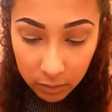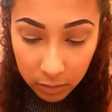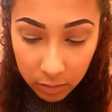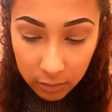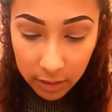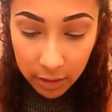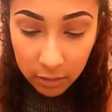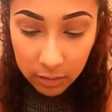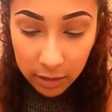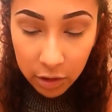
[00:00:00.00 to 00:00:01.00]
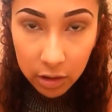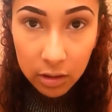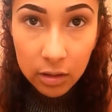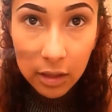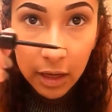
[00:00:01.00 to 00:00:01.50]
So what I do is I
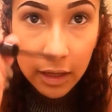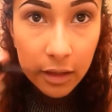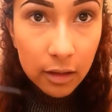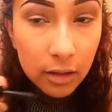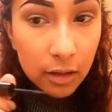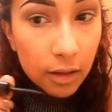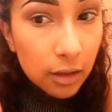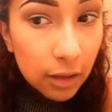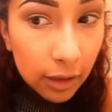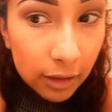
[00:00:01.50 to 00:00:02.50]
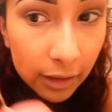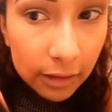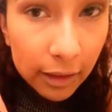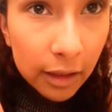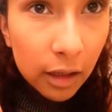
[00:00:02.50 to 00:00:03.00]
just take and I
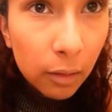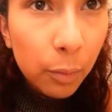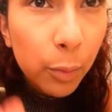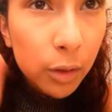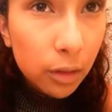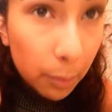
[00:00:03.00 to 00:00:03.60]
line it up with the